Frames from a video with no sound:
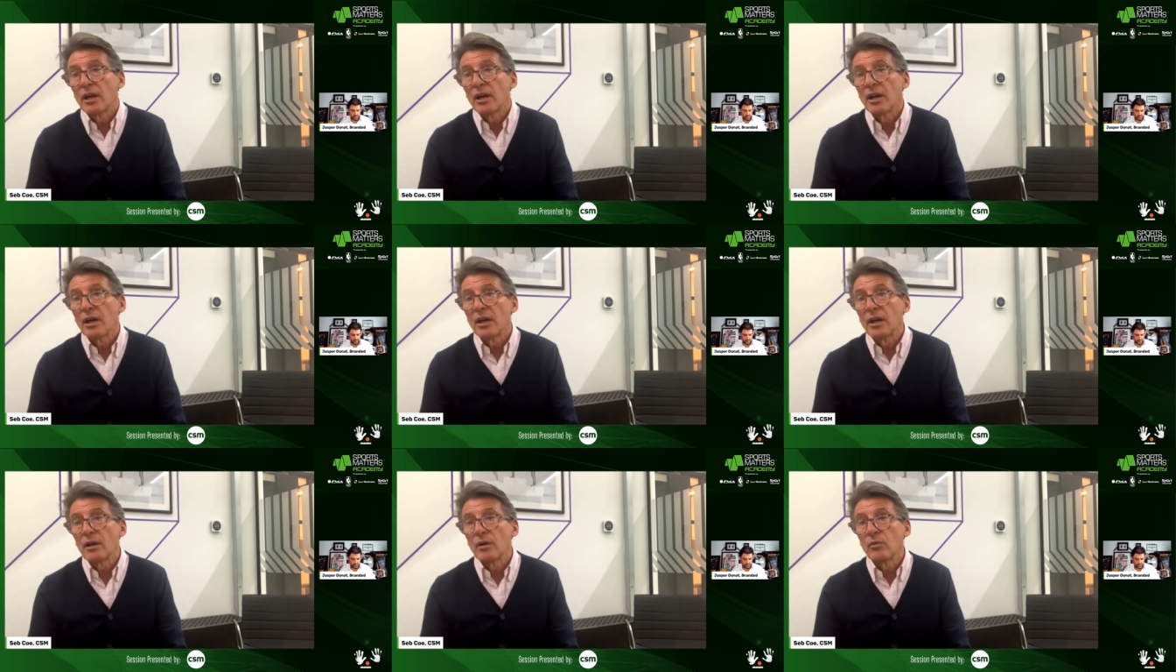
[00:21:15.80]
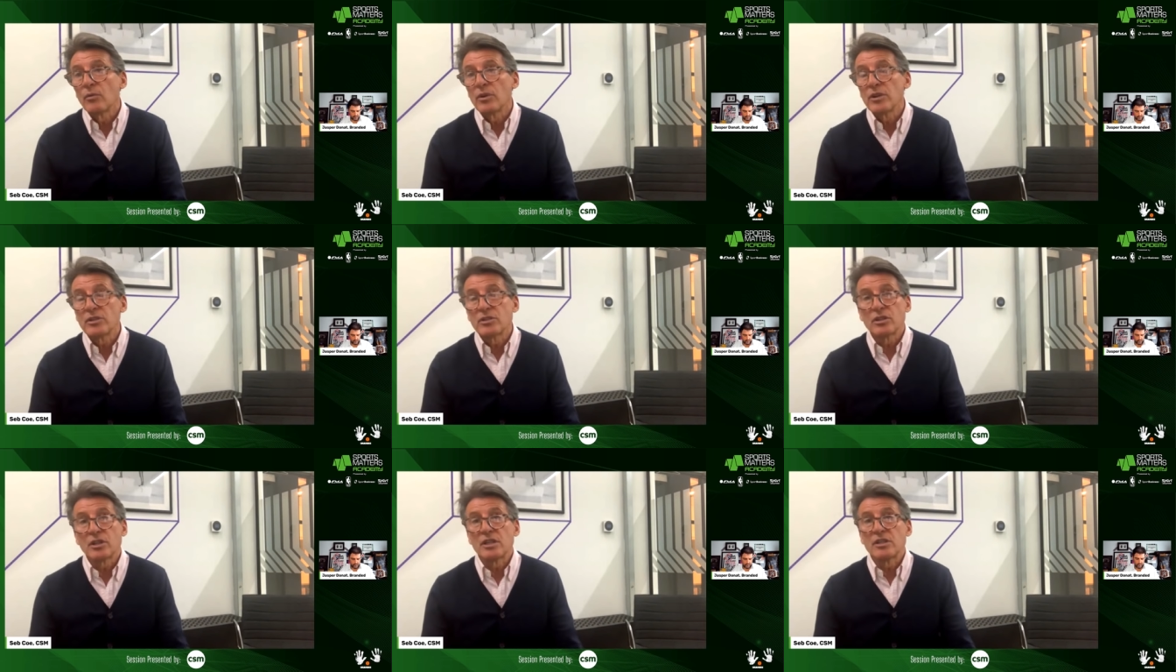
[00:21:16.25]
uh,
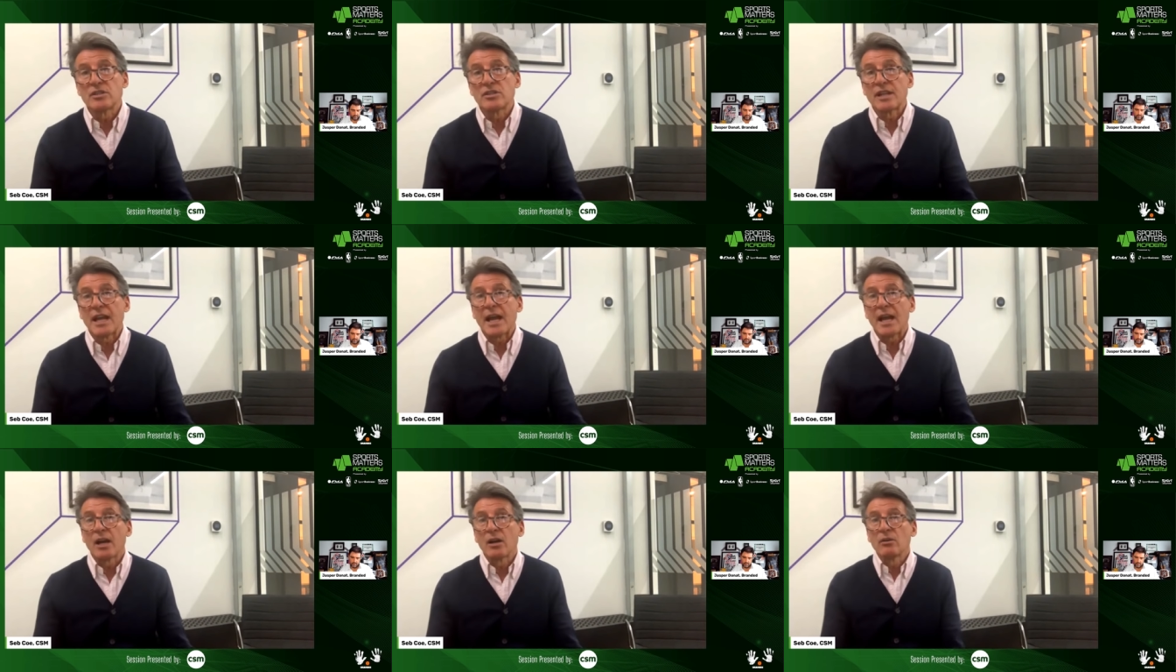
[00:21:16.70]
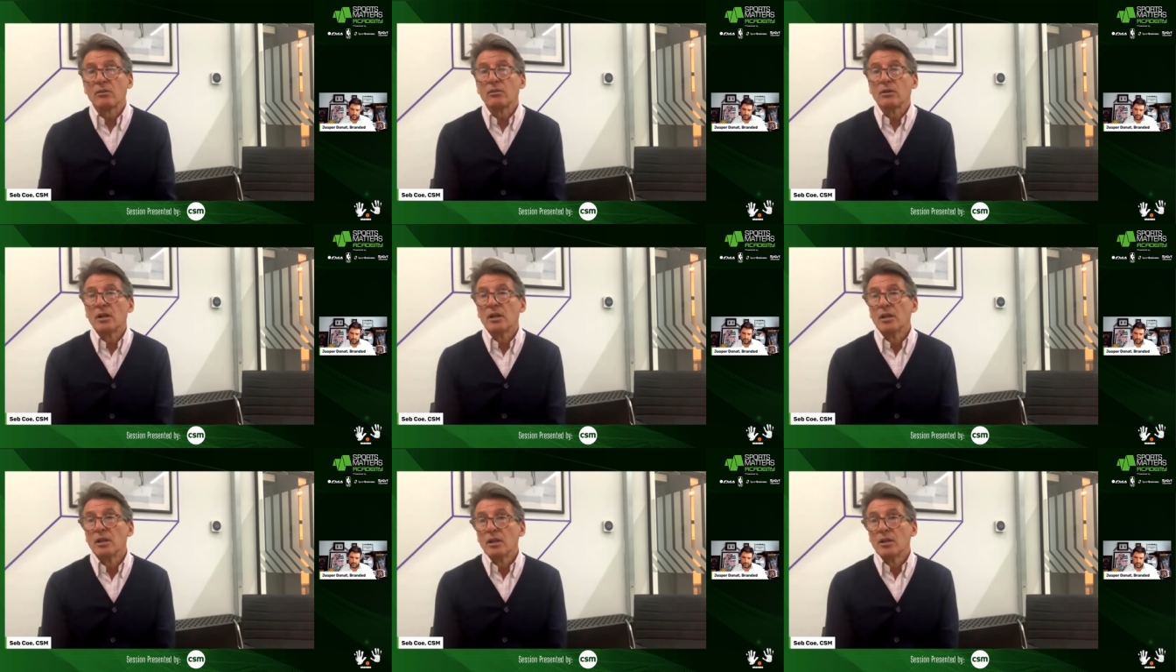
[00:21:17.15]
which is
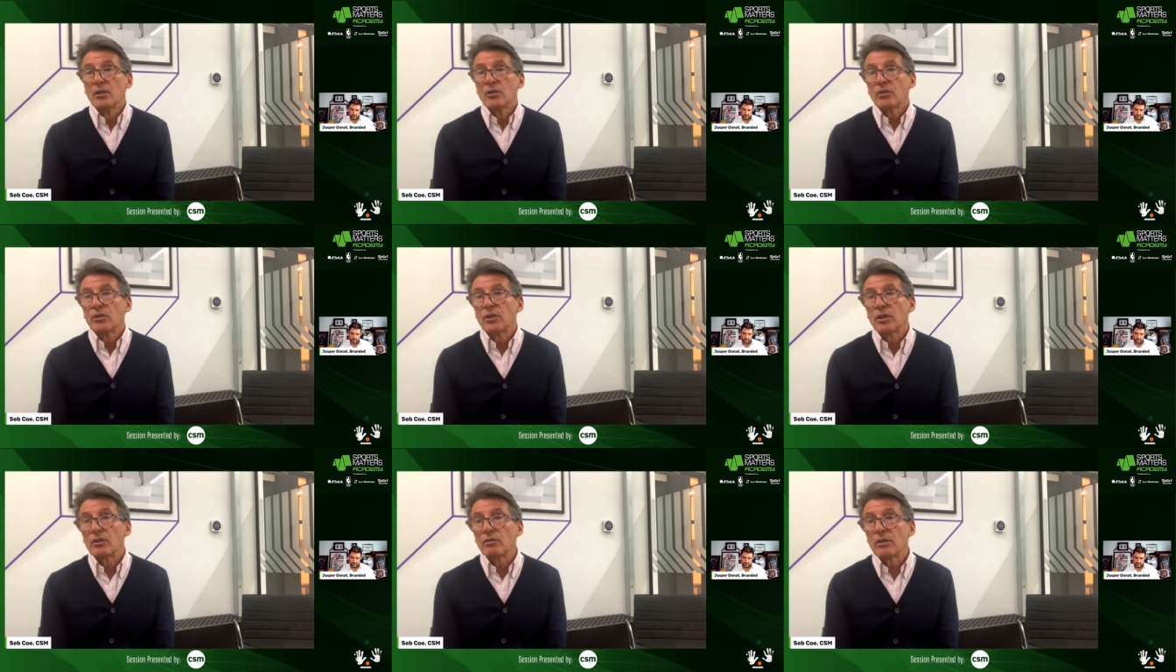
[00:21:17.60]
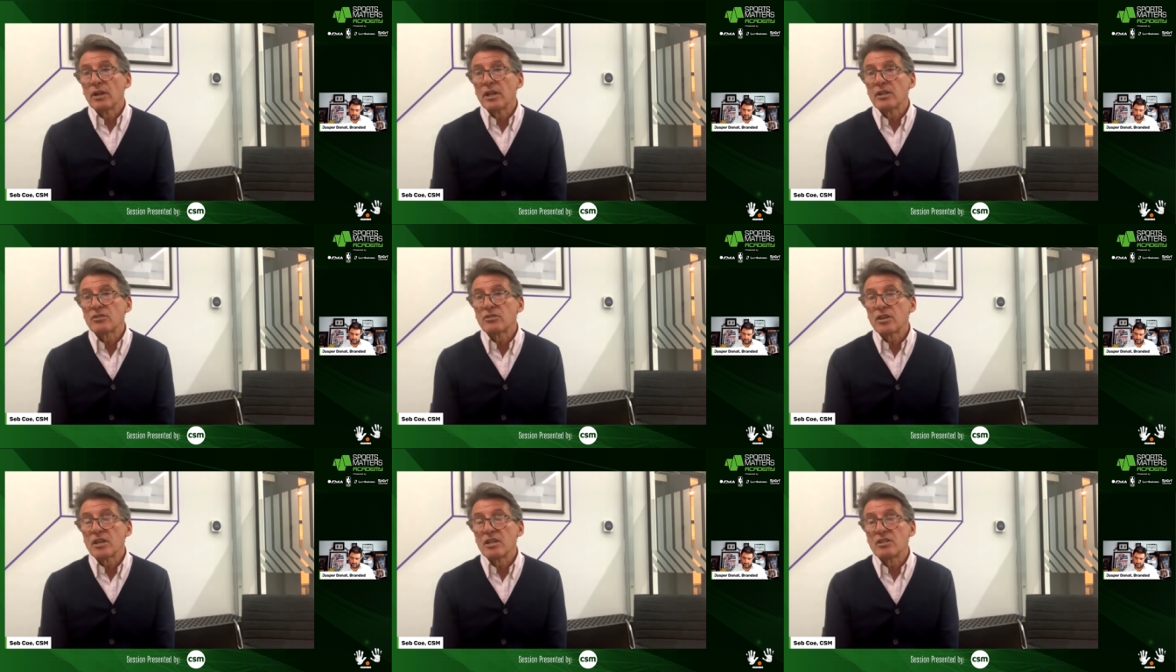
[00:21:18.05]
now you know,
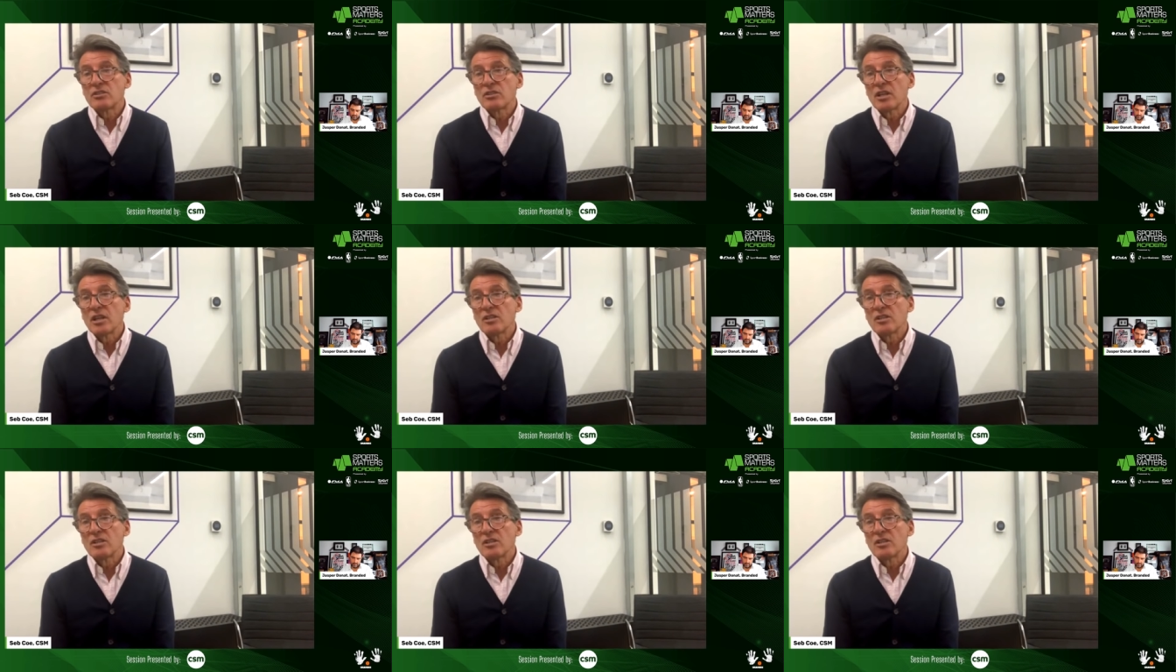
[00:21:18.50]
it's it,